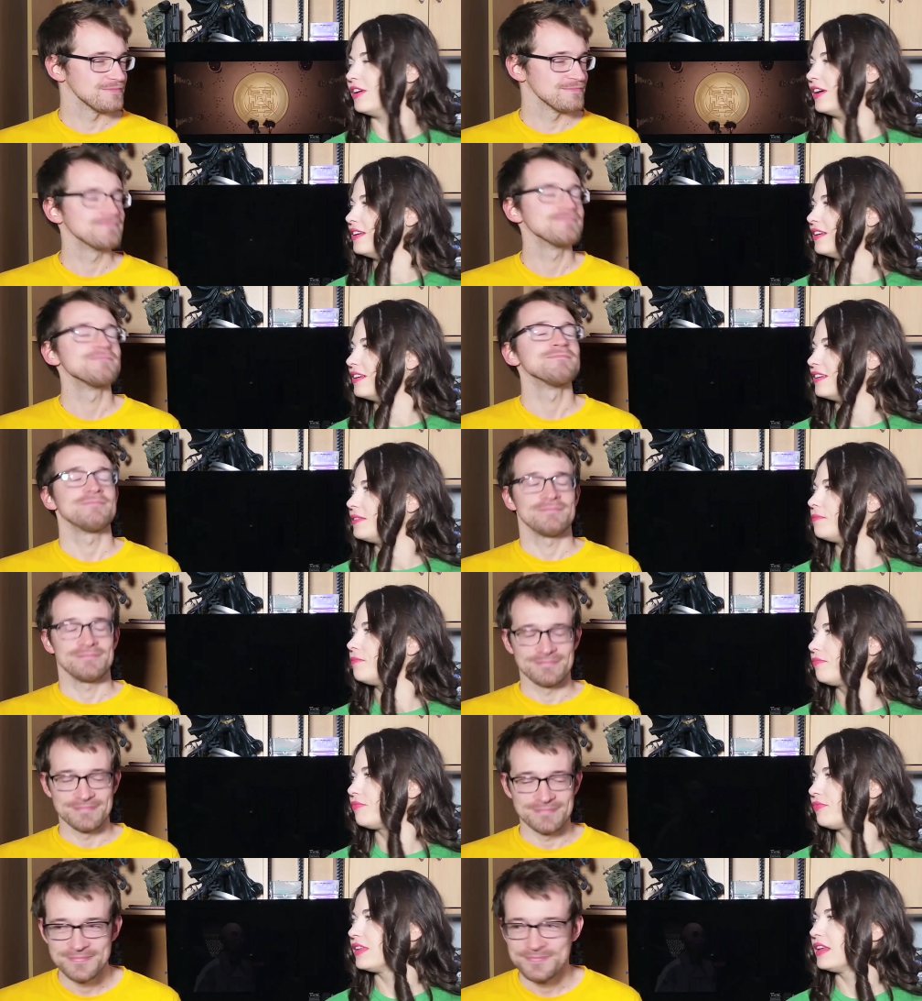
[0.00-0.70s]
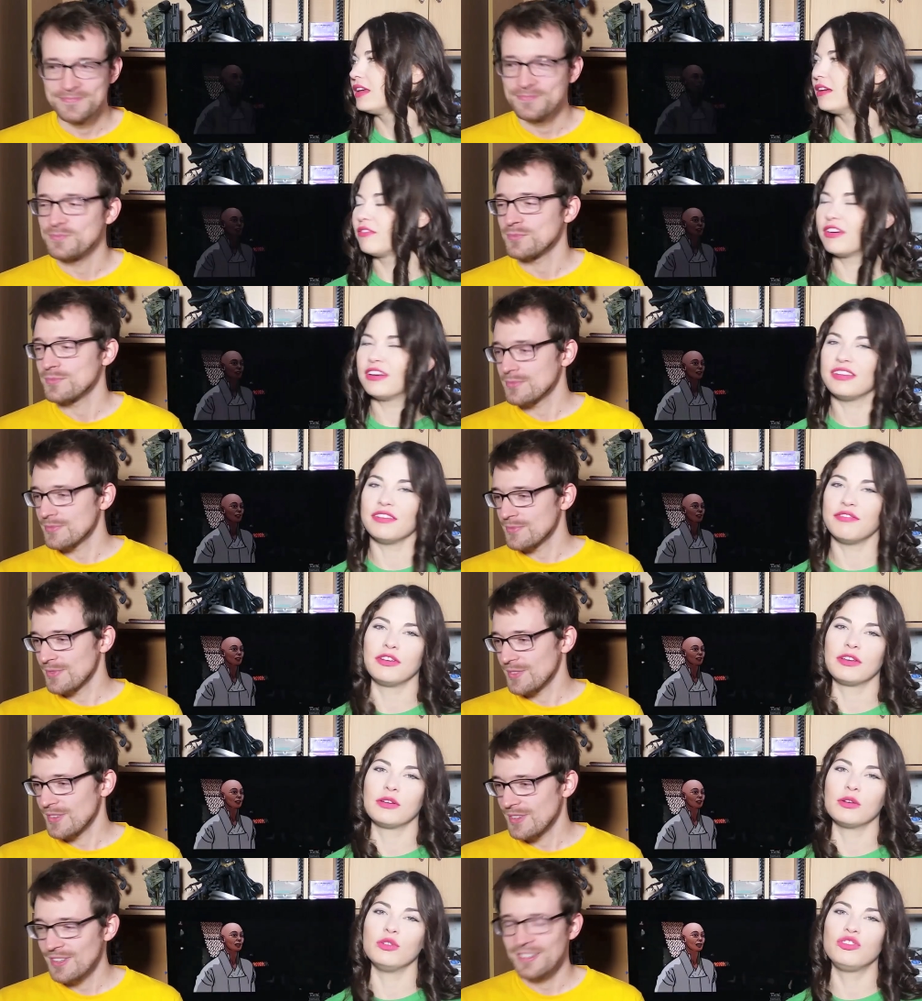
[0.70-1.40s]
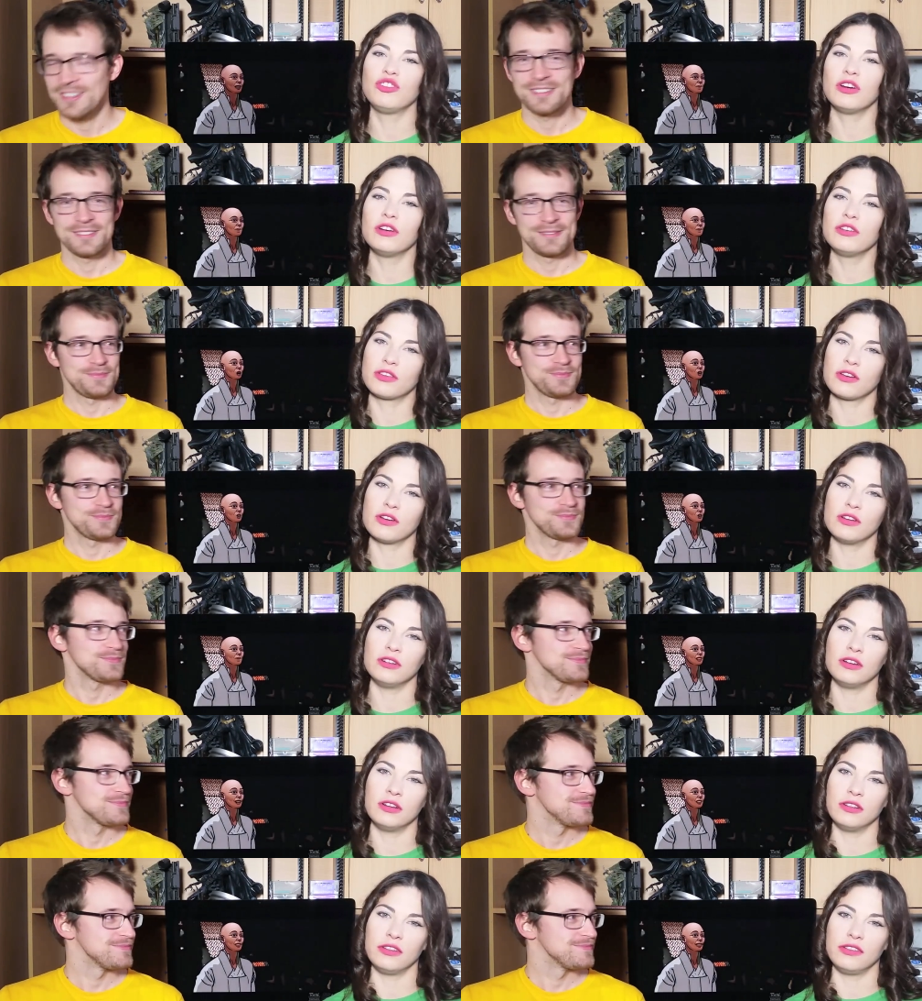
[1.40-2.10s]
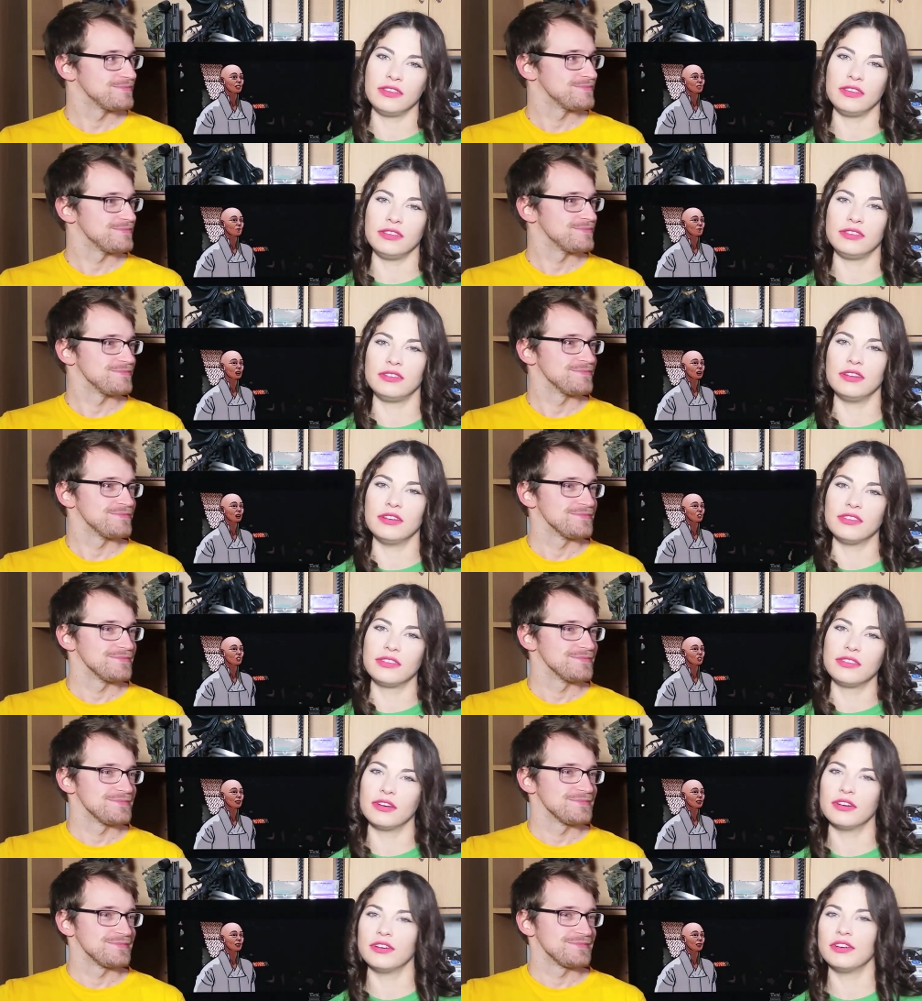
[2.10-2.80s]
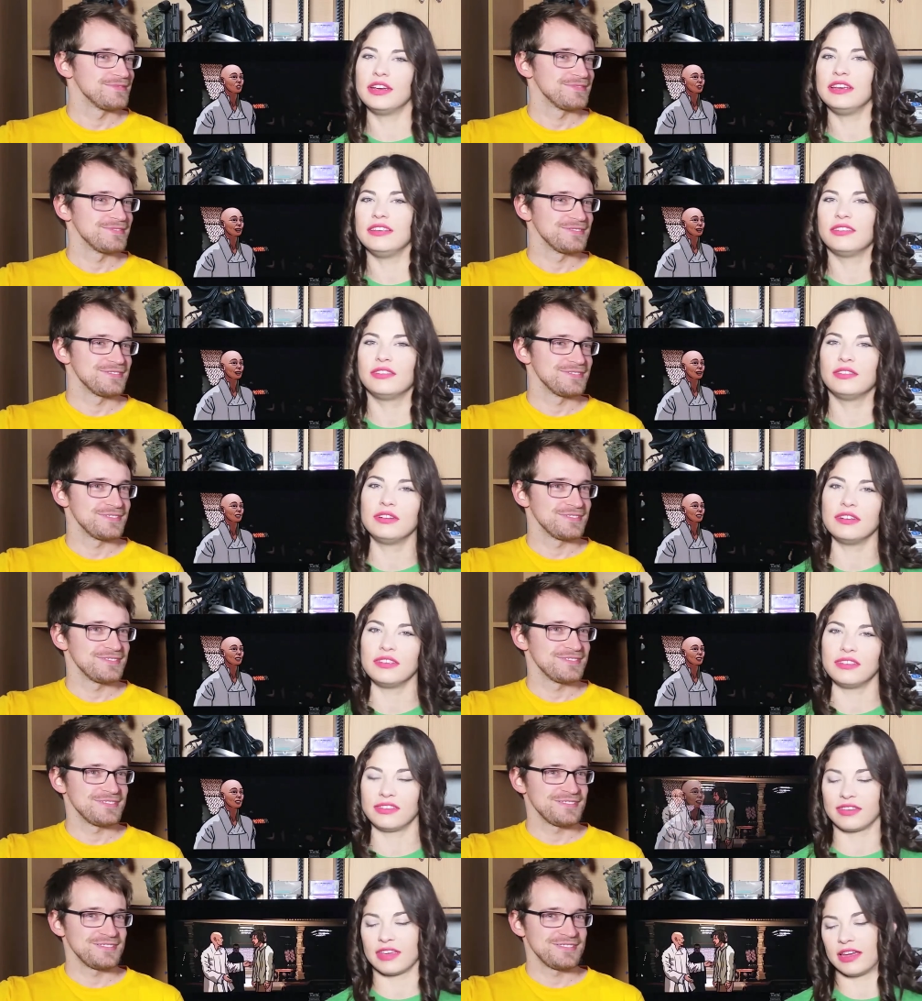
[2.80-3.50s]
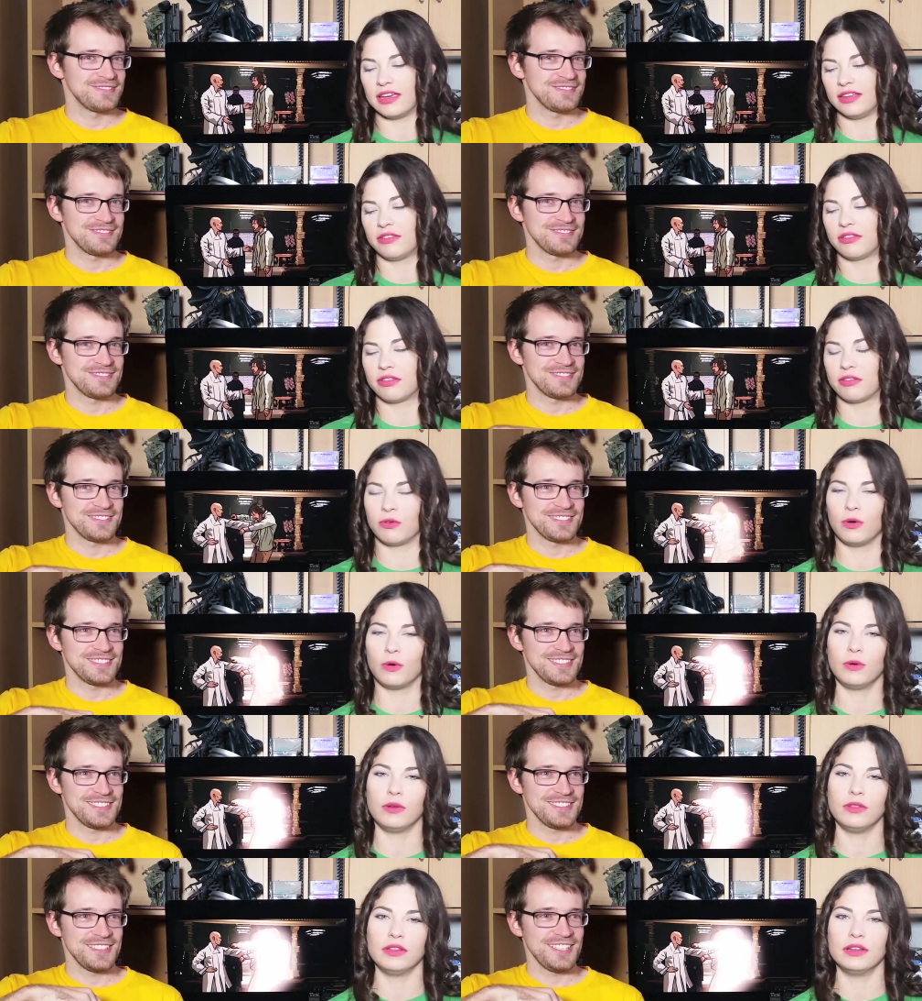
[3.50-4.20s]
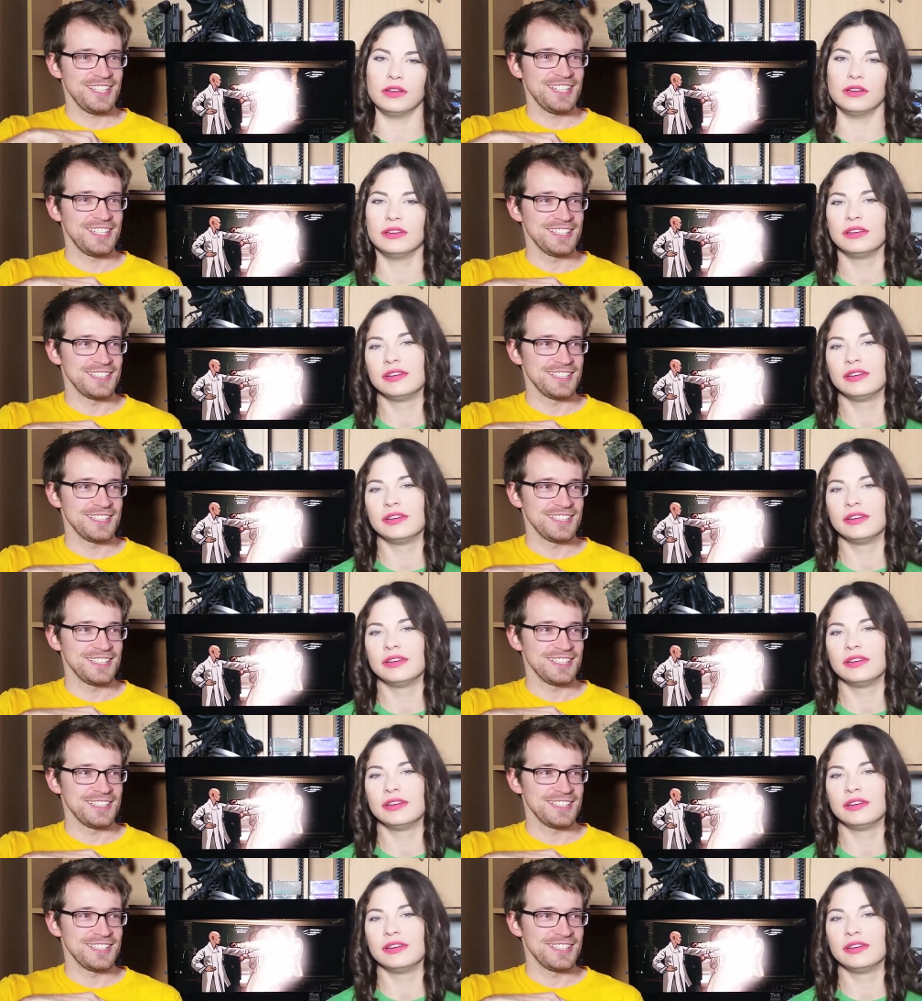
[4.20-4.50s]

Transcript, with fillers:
Speaker 1: find it. Mm very difficult. Joe's got an older sister, so he sort of skates through on that.